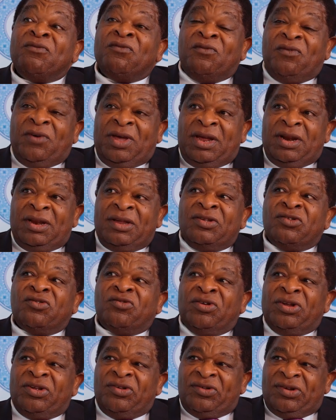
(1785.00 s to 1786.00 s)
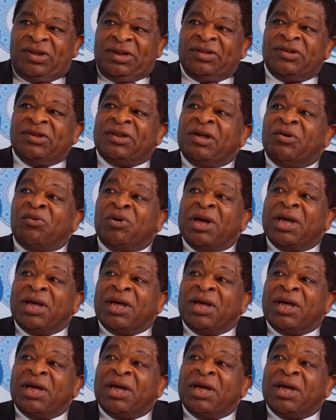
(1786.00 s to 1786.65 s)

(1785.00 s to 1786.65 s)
very stringent in our